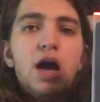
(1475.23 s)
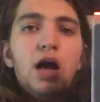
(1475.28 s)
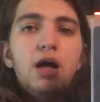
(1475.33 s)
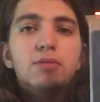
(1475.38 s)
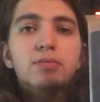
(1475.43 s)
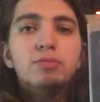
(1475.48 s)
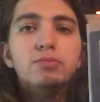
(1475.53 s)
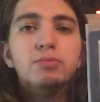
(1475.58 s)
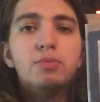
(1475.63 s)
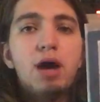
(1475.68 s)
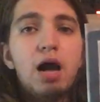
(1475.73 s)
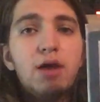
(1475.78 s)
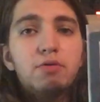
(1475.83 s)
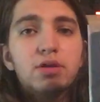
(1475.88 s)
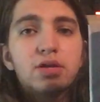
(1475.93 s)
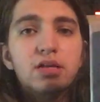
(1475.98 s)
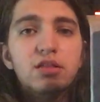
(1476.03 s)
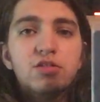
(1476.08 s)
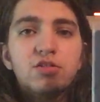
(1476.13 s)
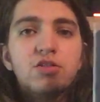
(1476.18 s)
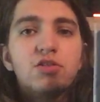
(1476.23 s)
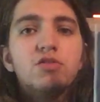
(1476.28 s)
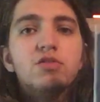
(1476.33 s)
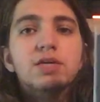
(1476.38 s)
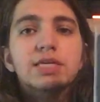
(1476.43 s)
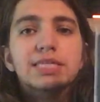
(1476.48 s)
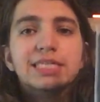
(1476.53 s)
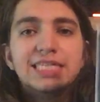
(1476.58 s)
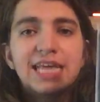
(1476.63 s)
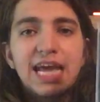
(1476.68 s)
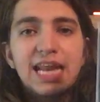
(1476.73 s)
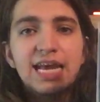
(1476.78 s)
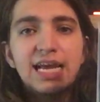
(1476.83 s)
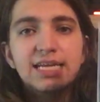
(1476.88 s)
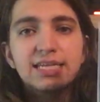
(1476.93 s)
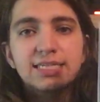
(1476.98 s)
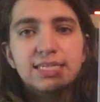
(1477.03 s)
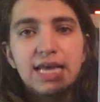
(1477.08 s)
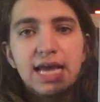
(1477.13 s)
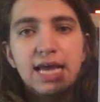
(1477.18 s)
album I would consider a 10
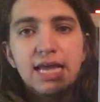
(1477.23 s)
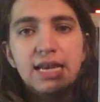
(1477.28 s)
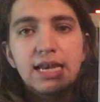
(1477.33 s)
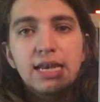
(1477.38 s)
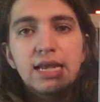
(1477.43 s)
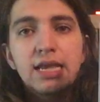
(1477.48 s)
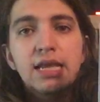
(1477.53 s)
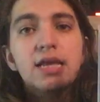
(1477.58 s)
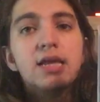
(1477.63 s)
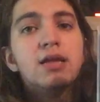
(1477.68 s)
out of 10,